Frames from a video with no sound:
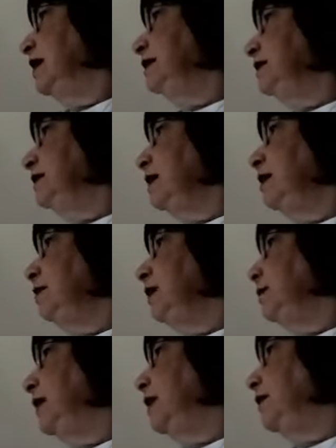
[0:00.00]
Sorry
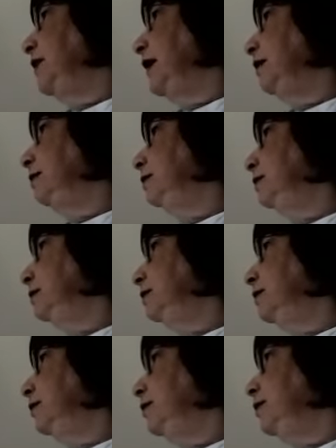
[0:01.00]
about that.
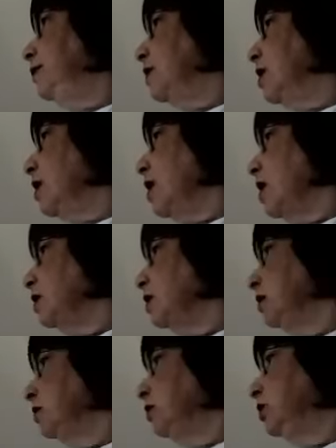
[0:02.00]

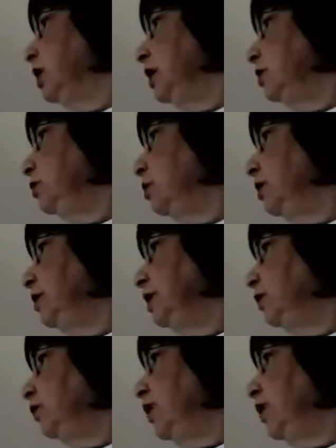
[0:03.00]
Let's change all
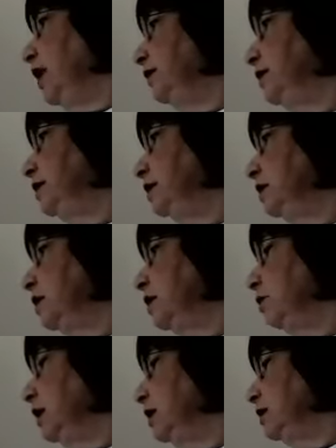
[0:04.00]
these 5s to
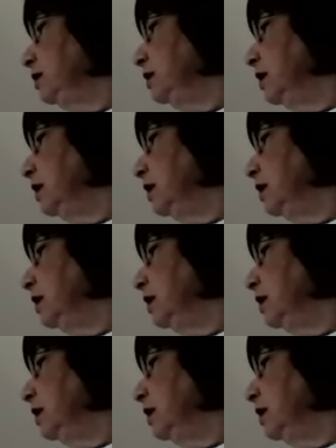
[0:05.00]
3s.